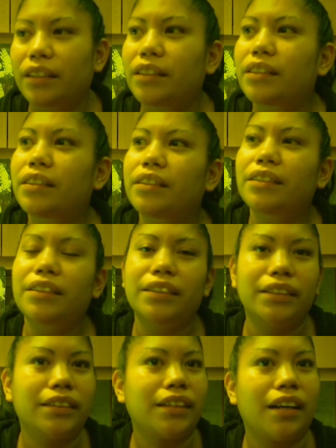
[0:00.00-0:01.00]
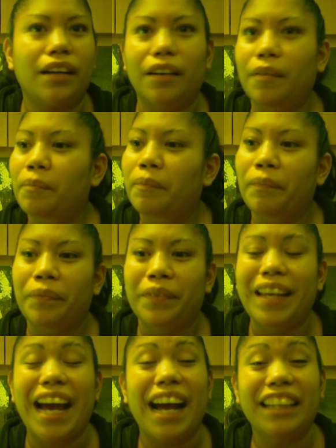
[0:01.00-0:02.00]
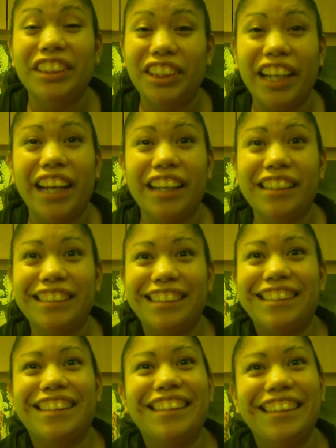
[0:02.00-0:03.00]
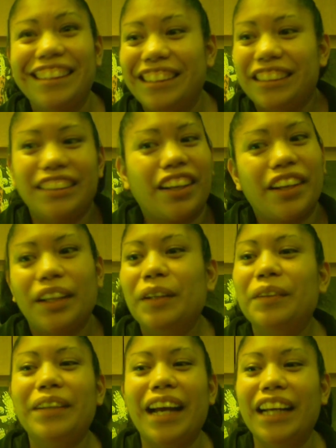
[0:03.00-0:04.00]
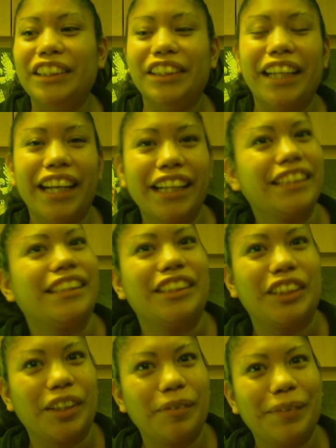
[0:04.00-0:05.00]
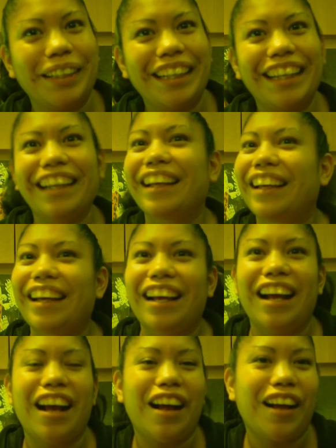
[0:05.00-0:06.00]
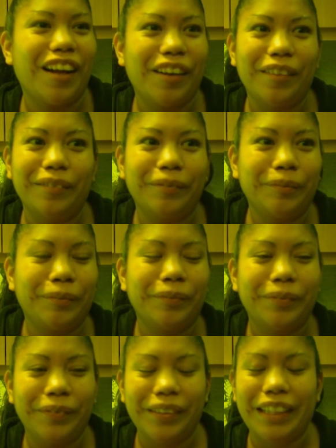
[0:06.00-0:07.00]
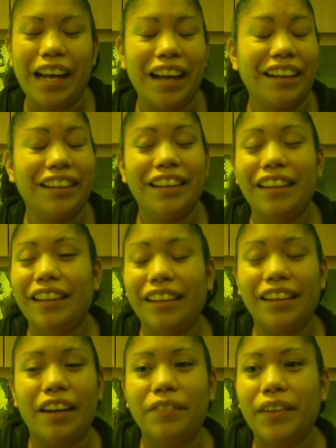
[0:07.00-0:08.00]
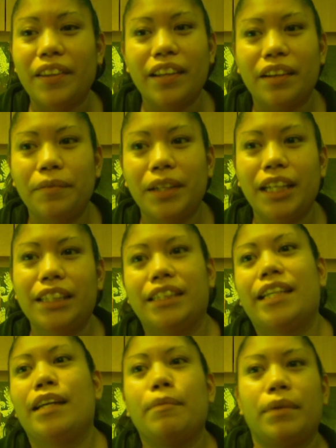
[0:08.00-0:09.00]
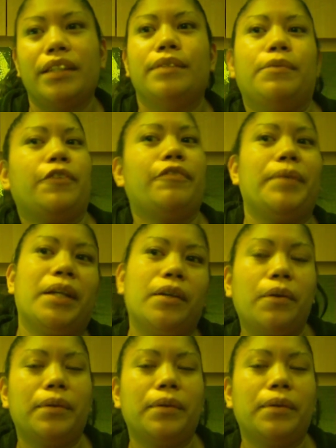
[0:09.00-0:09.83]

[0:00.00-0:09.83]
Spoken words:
letters, hashtags. Start your own hashtags in Germany. Yeah, anything and everything. We need to keep this movement